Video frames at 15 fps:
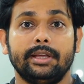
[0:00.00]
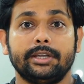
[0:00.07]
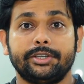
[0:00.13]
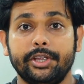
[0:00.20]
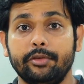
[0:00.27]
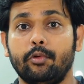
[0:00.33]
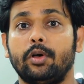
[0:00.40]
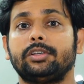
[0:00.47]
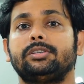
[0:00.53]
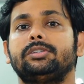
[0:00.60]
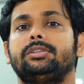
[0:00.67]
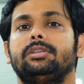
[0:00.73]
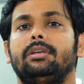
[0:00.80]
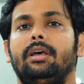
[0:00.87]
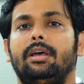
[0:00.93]
She
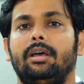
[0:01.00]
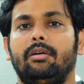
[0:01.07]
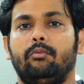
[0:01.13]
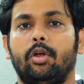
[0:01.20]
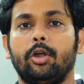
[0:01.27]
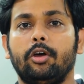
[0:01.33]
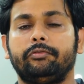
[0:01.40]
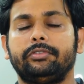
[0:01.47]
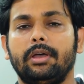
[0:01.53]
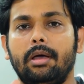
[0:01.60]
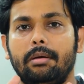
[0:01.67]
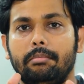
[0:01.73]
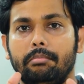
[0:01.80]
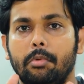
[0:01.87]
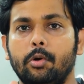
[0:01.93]
was one of
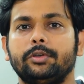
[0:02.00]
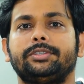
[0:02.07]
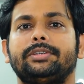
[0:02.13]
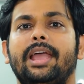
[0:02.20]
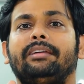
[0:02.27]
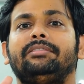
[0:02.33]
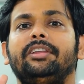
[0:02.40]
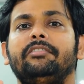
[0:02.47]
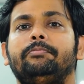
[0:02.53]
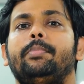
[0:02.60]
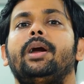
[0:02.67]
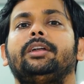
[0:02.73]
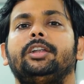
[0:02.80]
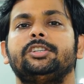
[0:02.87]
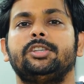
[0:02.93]
the most active
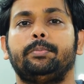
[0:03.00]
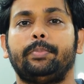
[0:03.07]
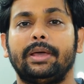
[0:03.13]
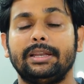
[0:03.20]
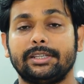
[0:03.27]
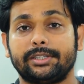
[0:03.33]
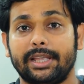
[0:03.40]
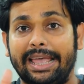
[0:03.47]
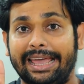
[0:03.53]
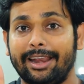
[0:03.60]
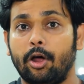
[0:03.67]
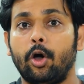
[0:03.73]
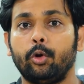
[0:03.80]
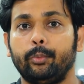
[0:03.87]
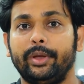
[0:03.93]
participants
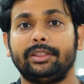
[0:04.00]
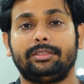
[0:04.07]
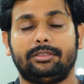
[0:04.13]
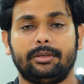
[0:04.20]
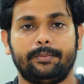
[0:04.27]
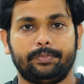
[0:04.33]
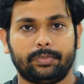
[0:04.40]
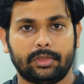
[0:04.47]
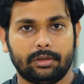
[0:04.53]
along with